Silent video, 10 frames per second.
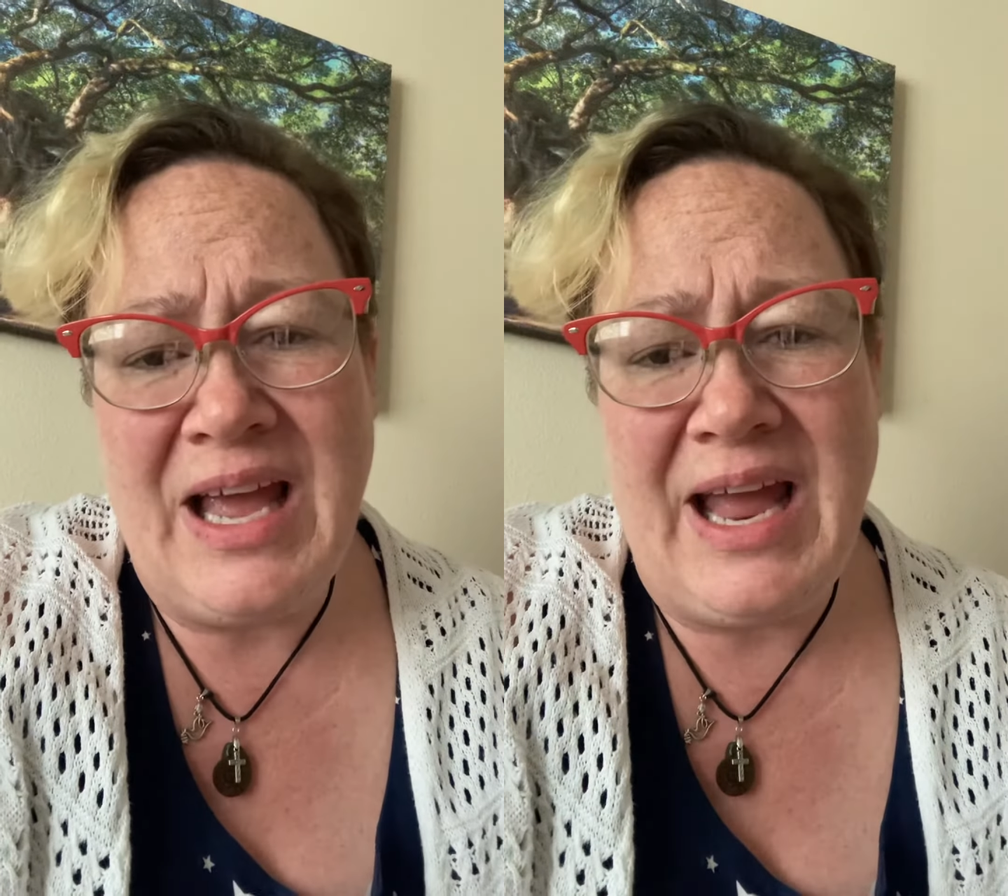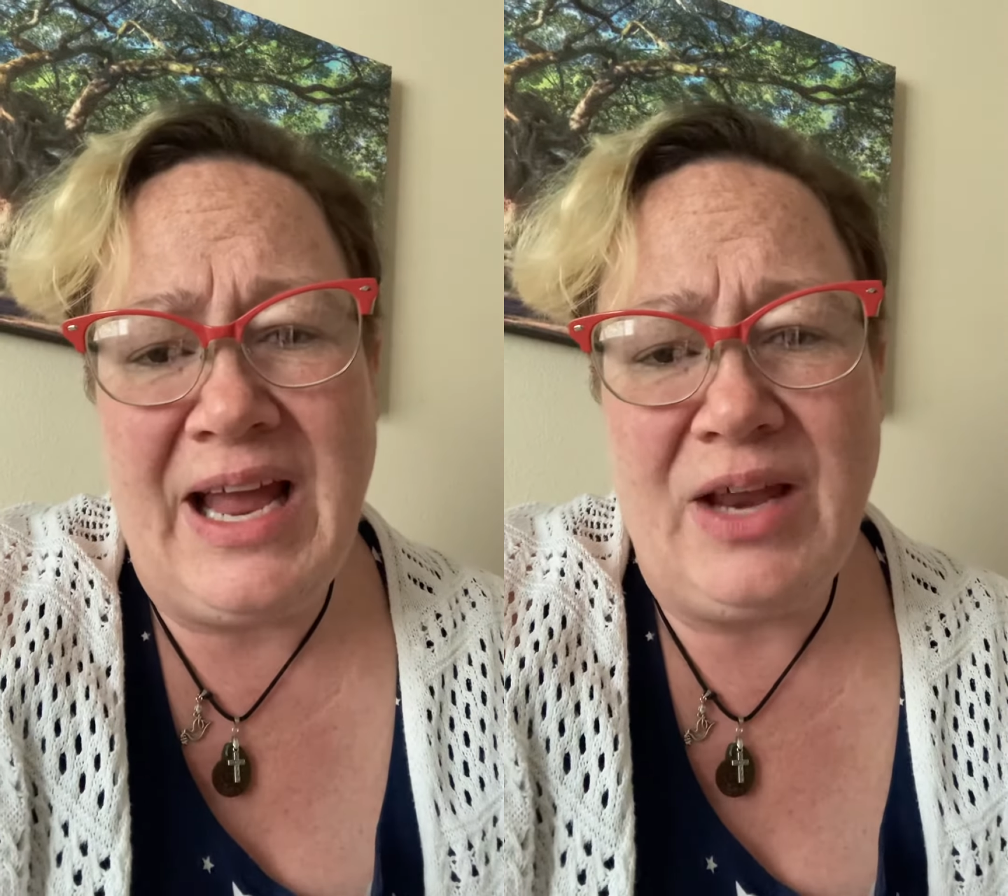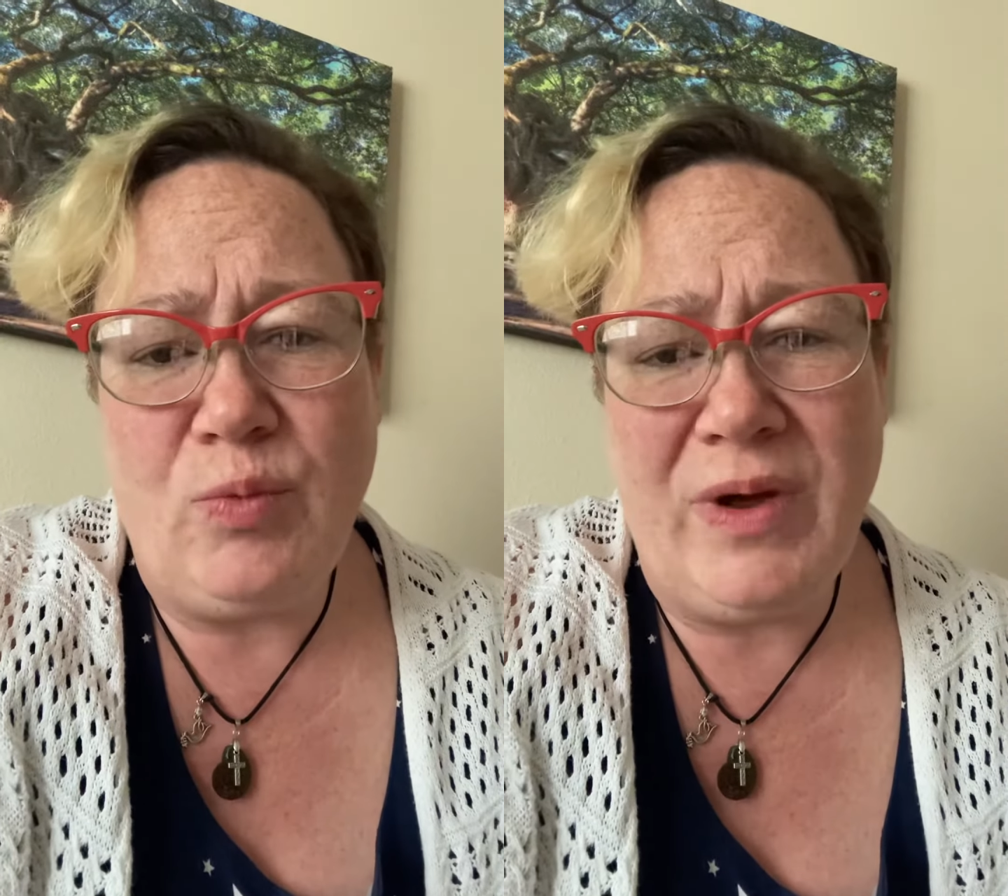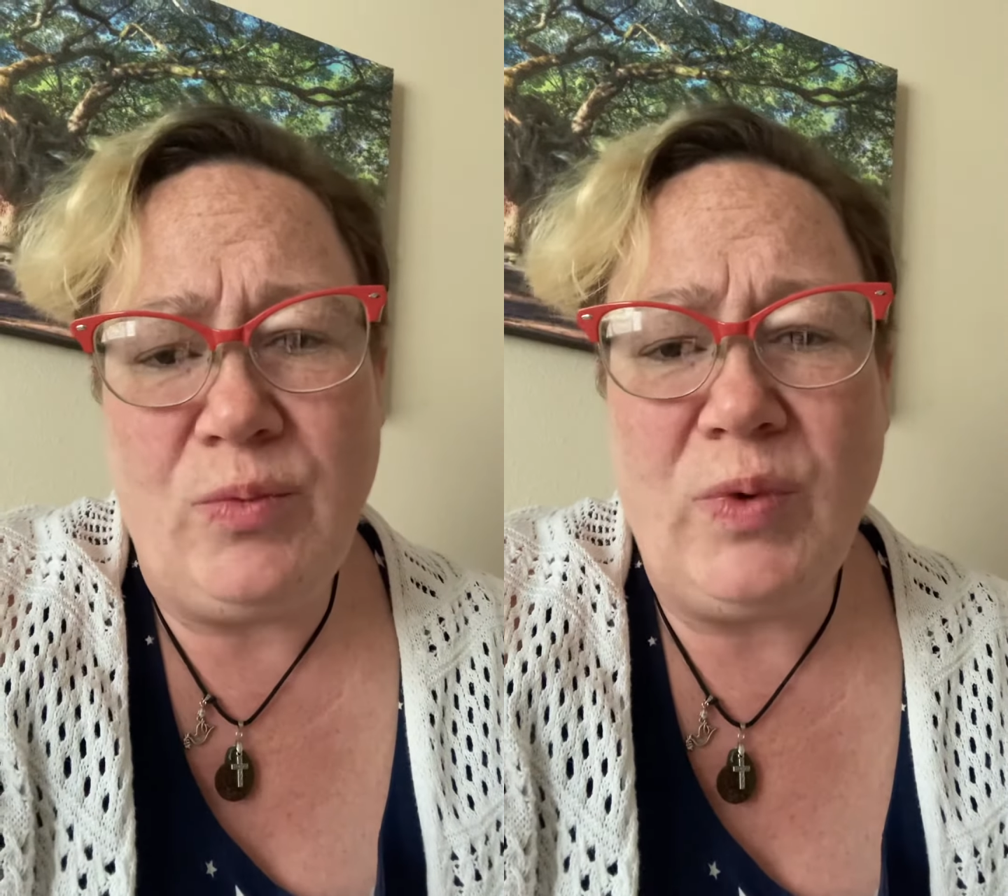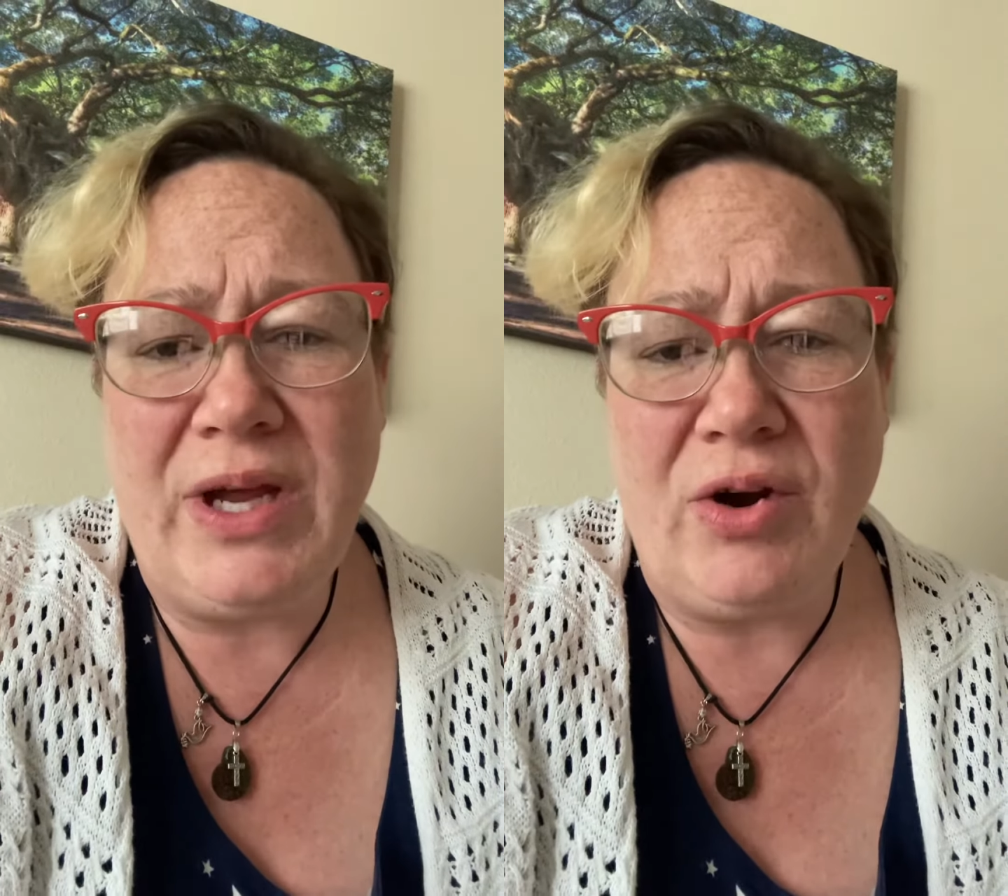And
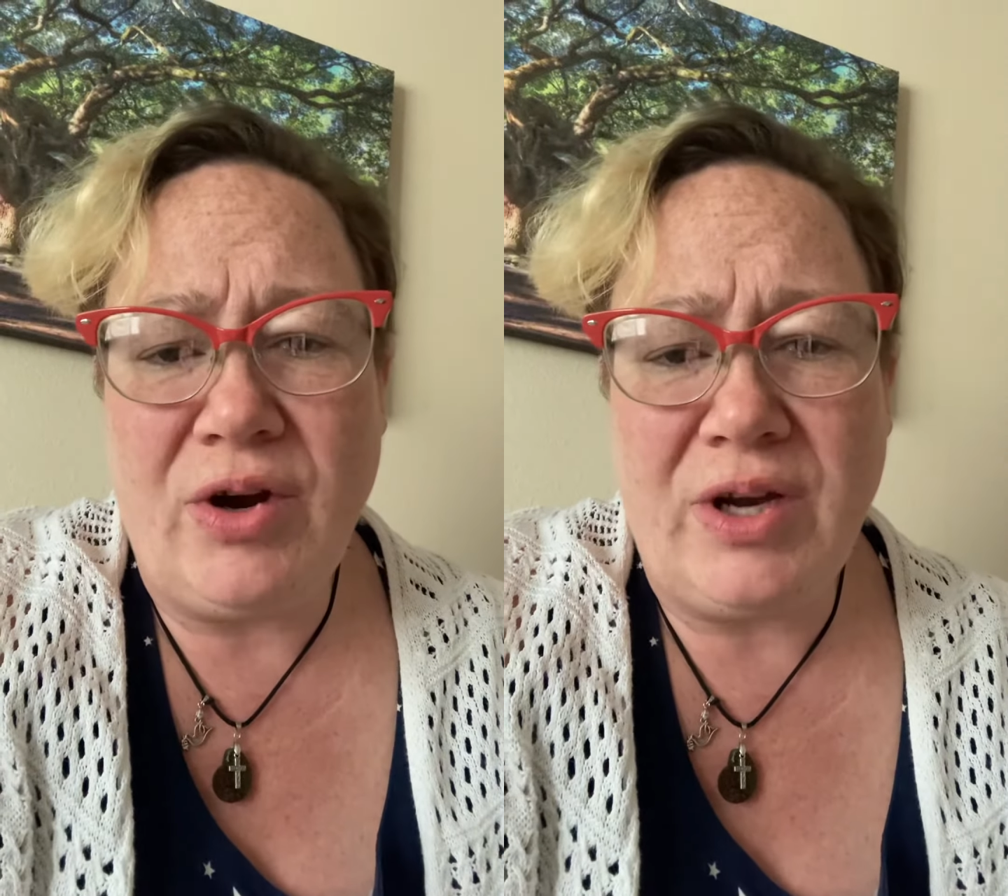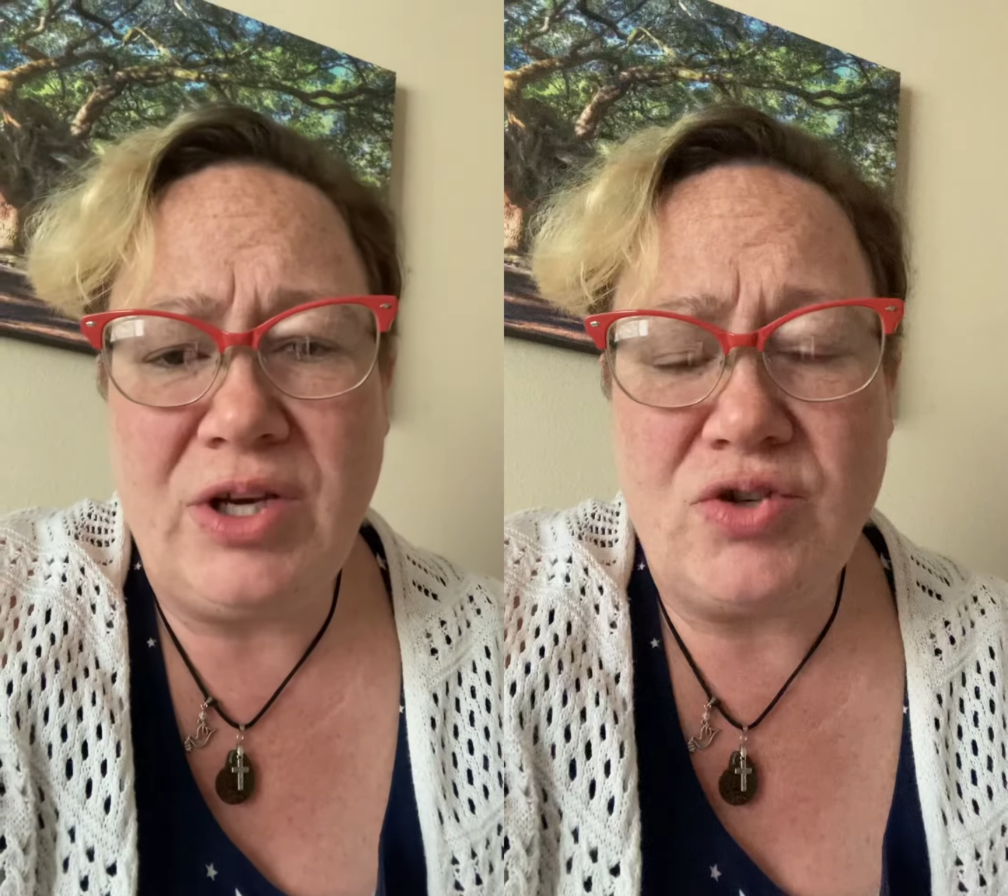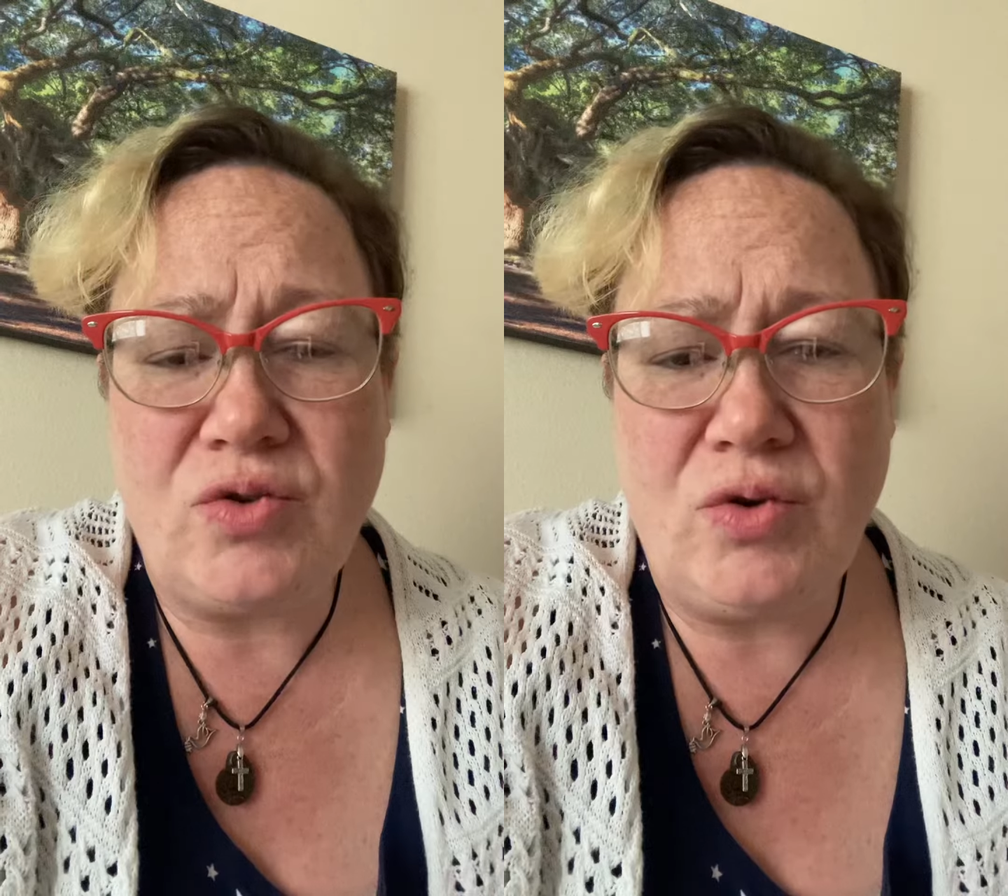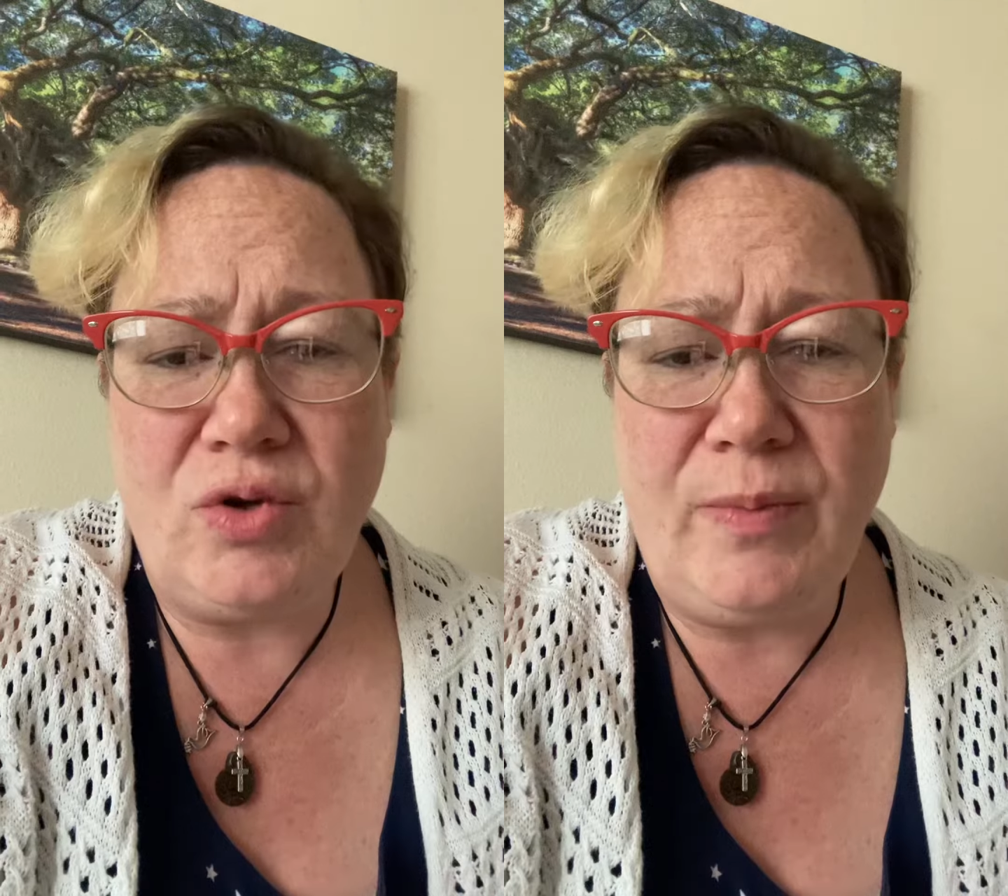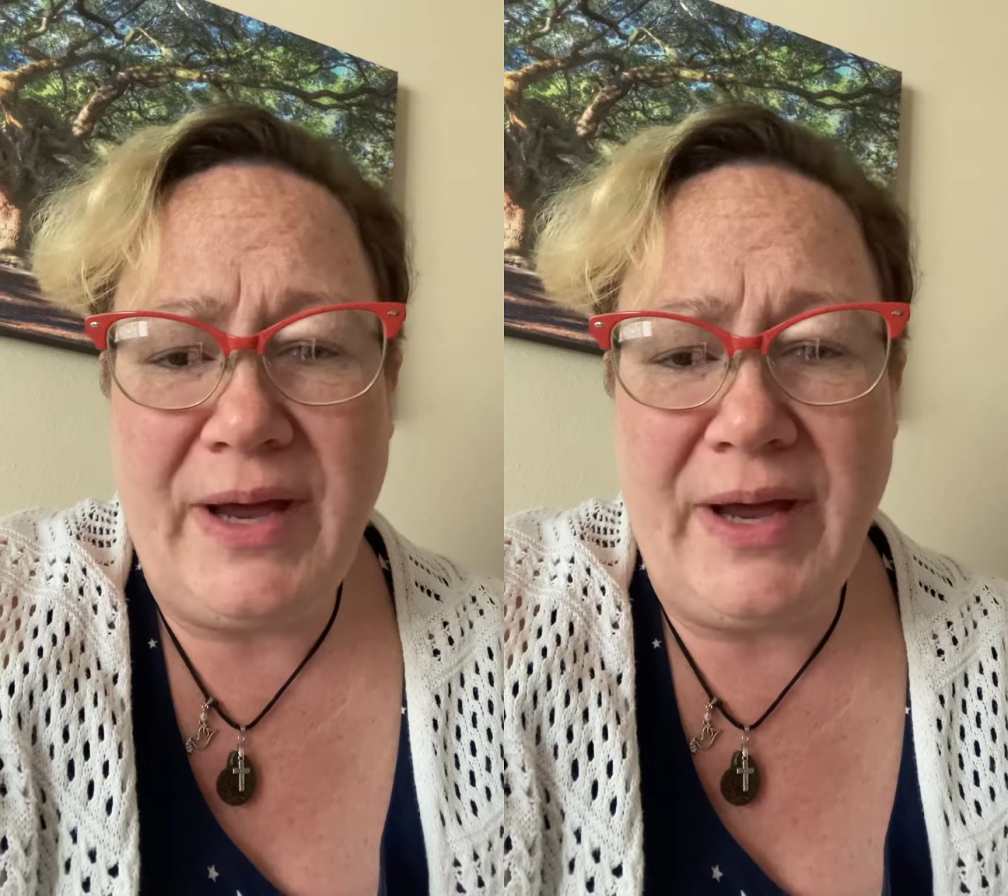when we are controlled